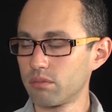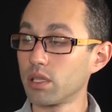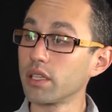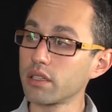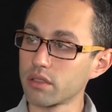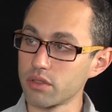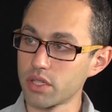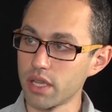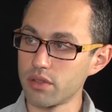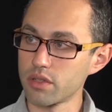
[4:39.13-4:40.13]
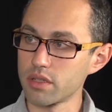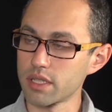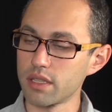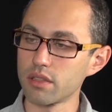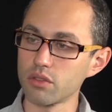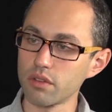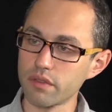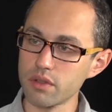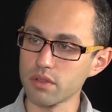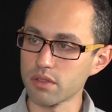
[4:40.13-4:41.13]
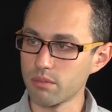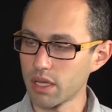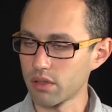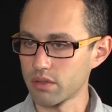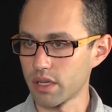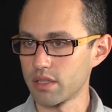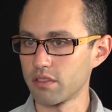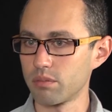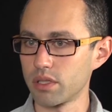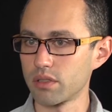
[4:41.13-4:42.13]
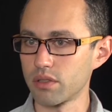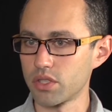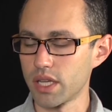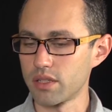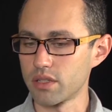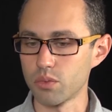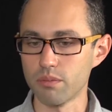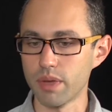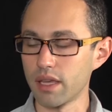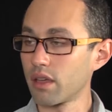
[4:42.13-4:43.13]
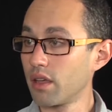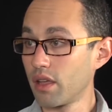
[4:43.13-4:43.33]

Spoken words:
political changes, and that the refusal to make those kinds of political changes will make